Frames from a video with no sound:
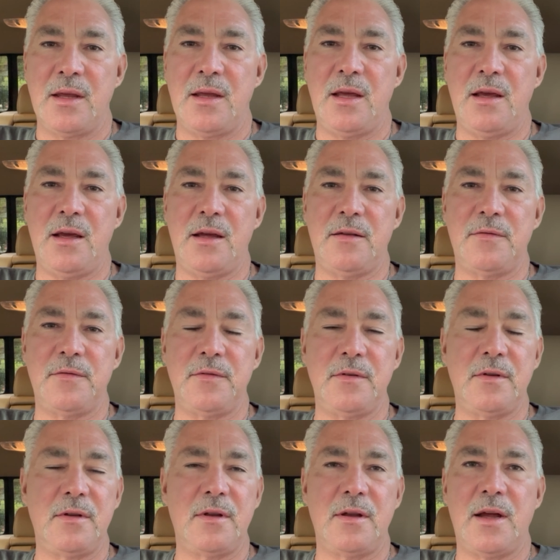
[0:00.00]
And
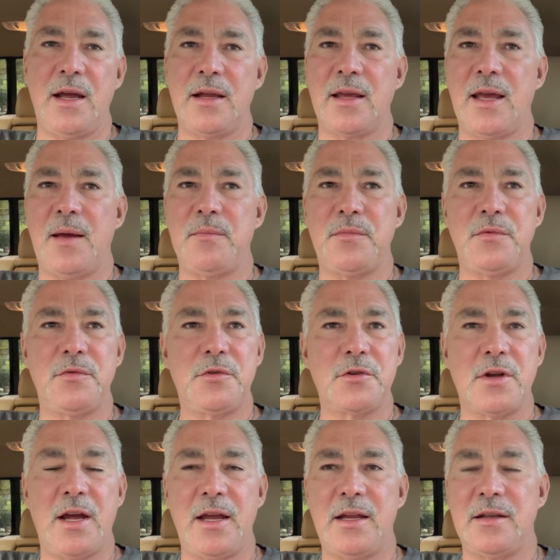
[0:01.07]
I kept
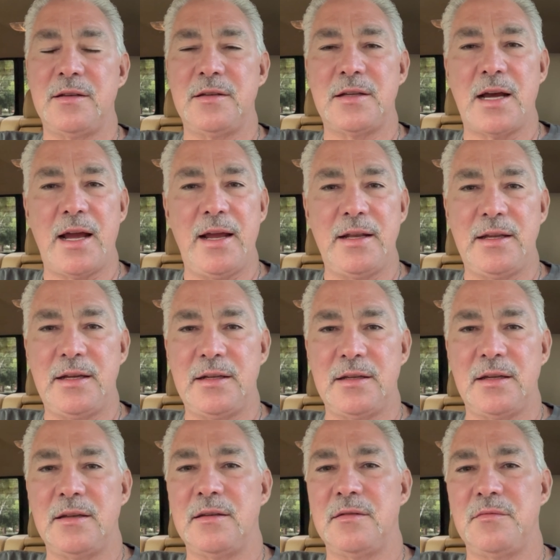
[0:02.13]
trying dieting
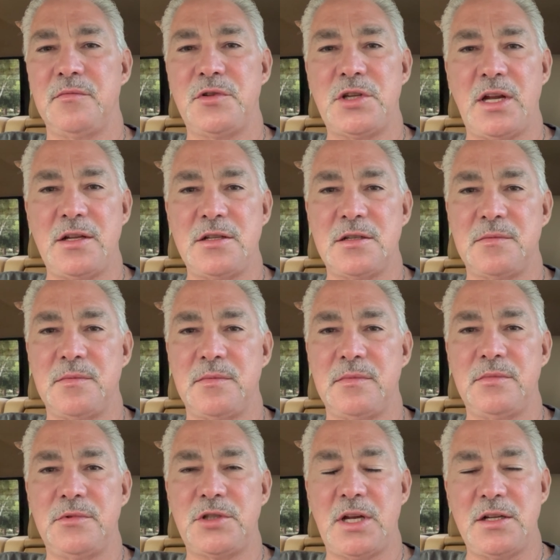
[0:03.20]
and
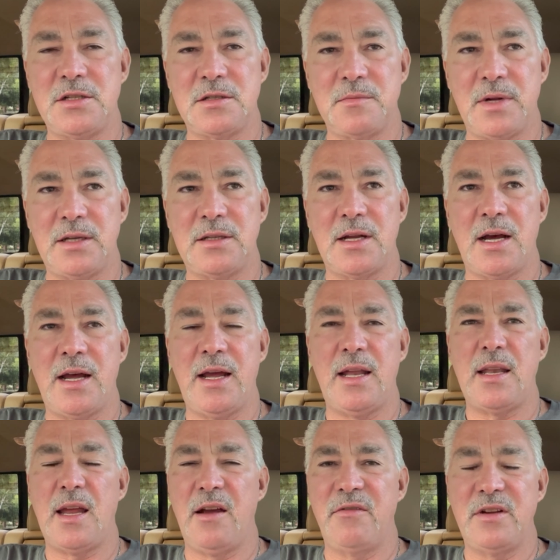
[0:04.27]
changing my diet,
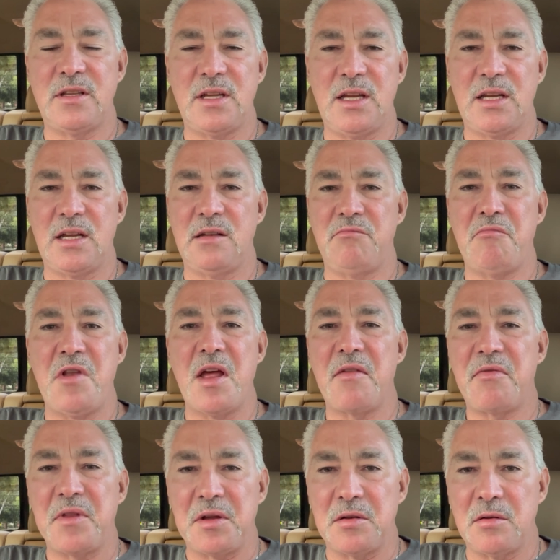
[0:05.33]
everything, and
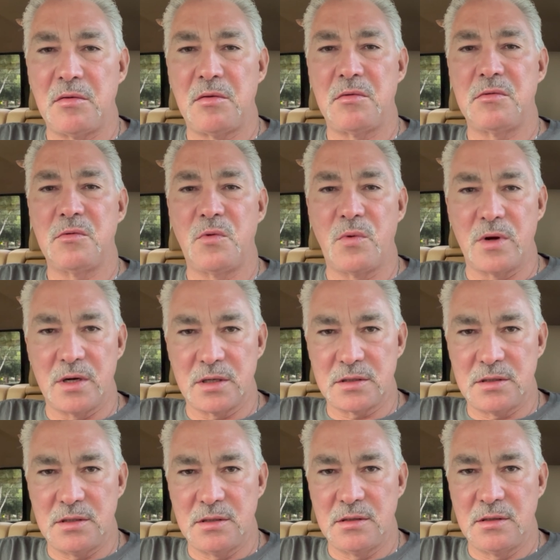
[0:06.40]
nothing
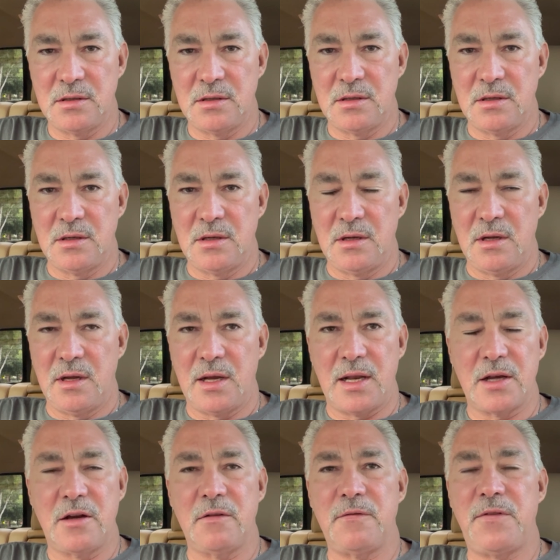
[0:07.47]
worked. And I
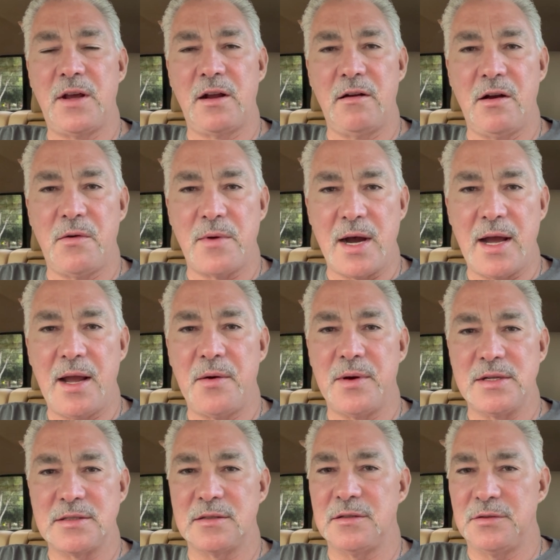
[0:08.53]
couldn't figure out why I
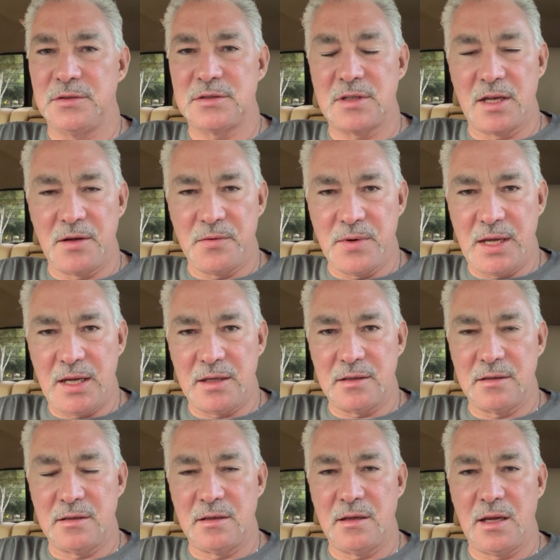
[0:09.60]
wasn't losing any weight.
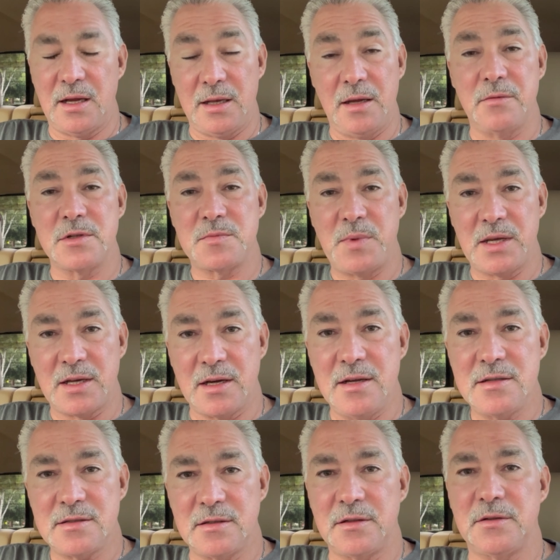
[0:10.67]
And it was
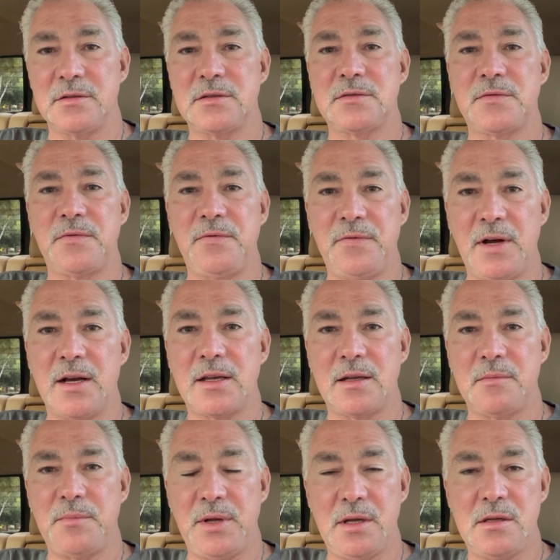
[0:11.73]
because of those
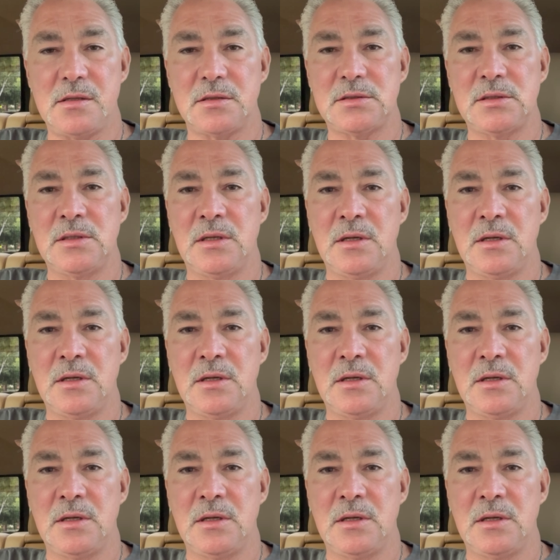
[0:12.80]
fucking pills.